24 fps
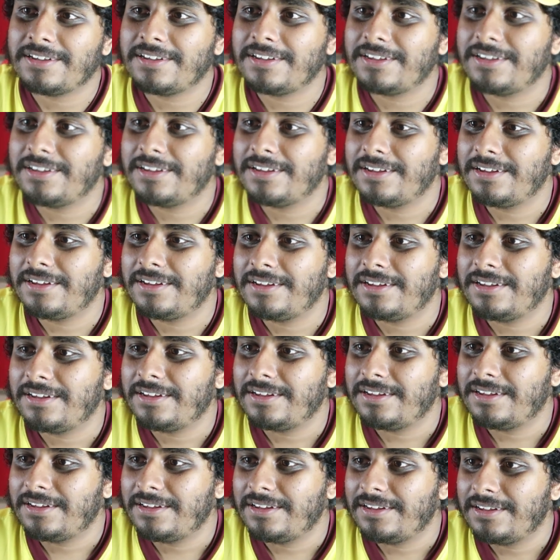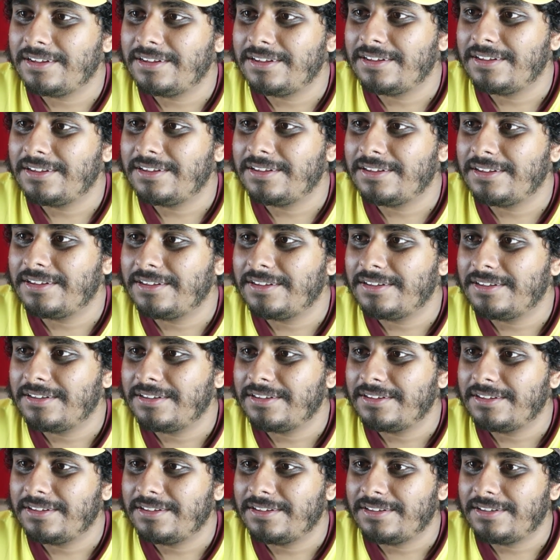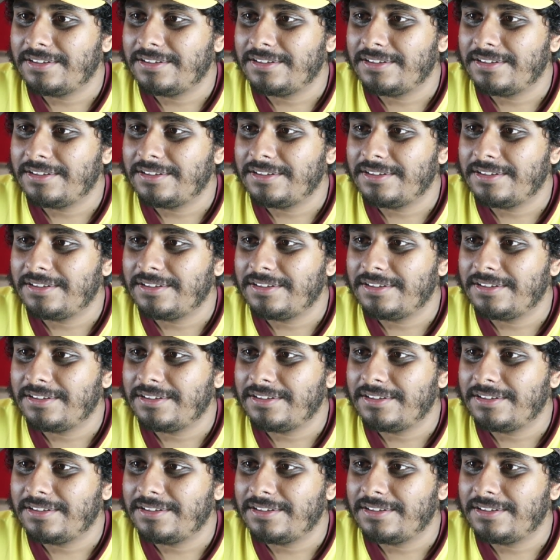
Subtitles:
(silence)